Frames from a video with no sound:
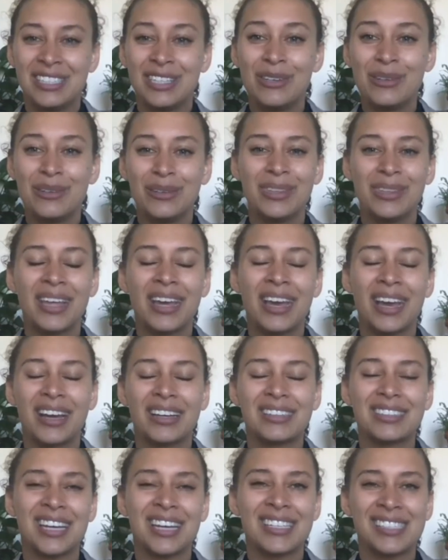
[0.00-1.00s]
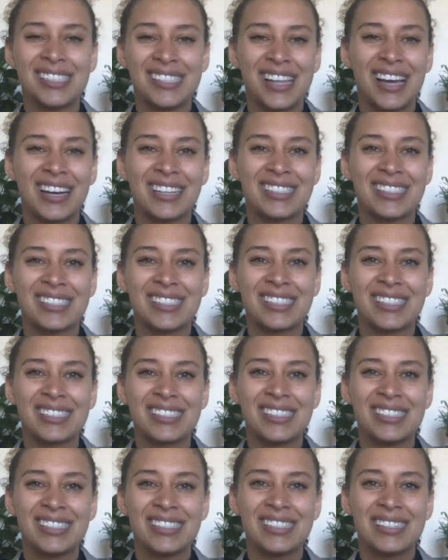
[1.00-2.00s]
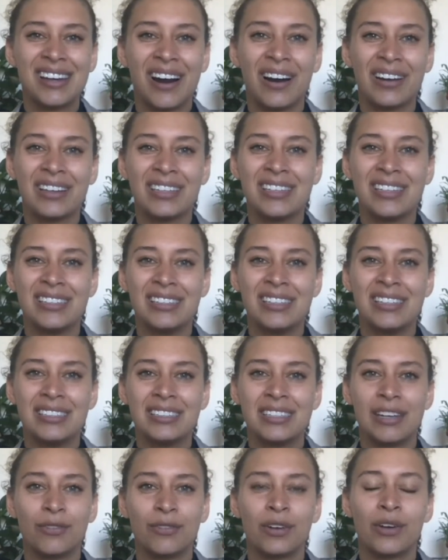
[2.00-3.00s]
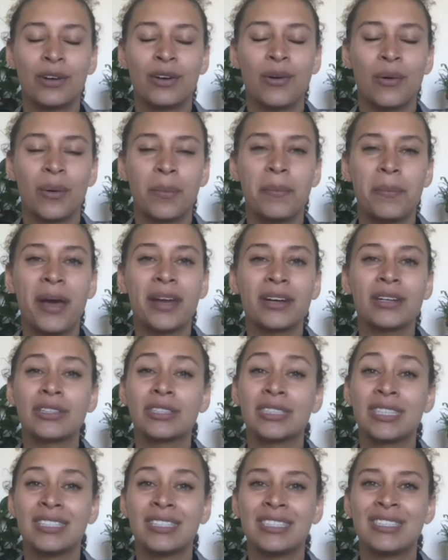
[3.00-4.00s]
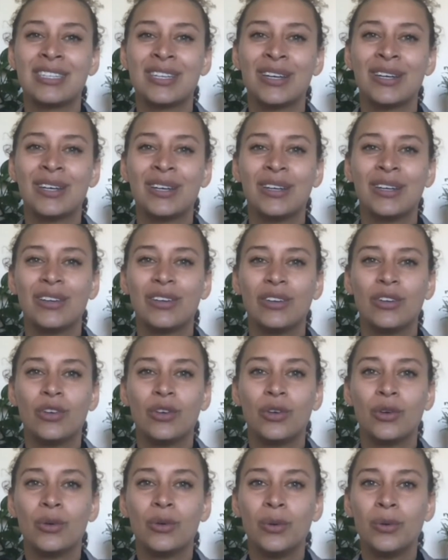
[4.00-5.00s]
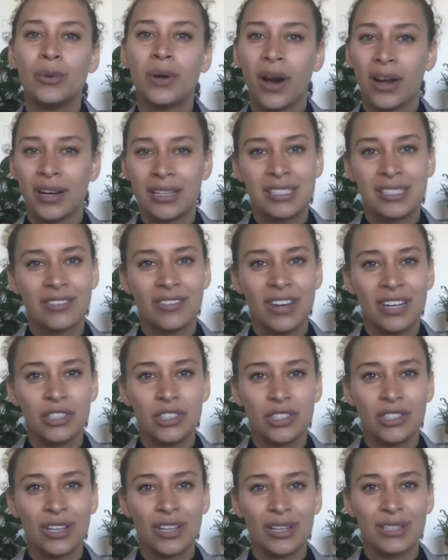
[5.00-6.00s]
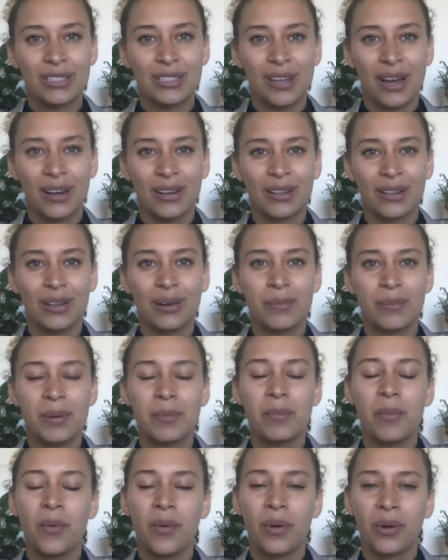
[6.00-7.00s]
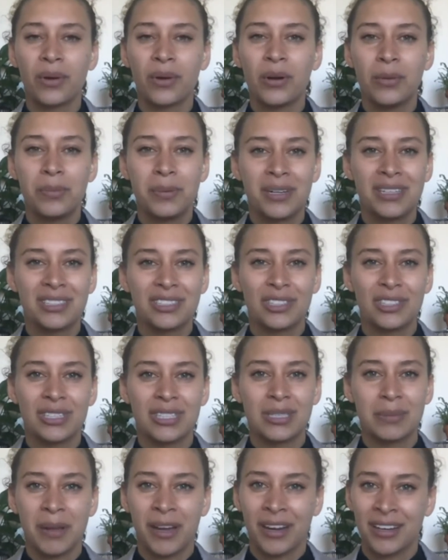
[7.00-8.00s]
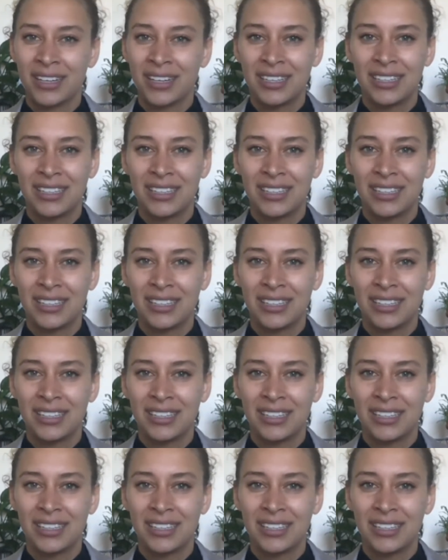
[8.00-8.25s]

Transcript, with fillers: you think, Tyson, that it's gotten different or better since you got into venture, that it's gotten a little bit more open and transparent?